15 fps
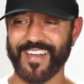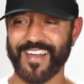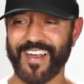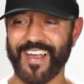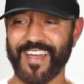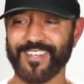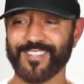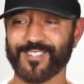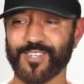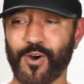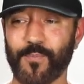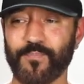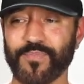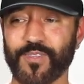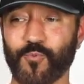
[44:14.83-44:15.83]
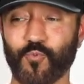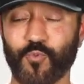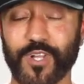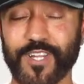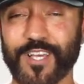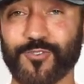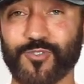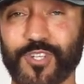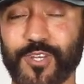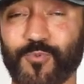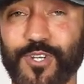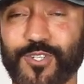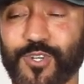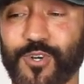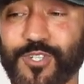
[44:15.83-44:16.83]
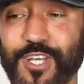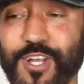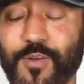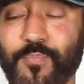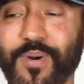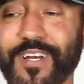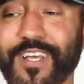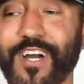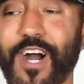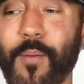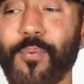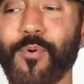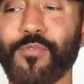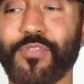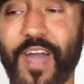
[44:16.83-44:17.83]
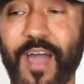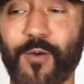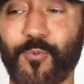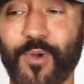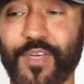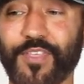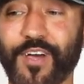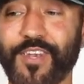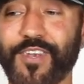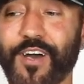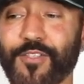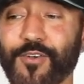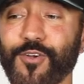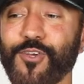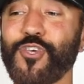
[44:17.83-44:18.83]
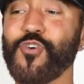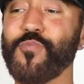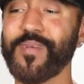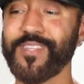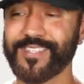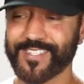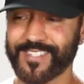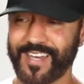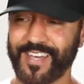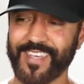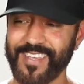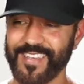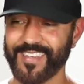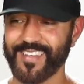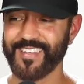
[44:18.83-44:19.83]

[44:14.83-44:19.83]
All right, so really interesting research here, but couple that with another human study.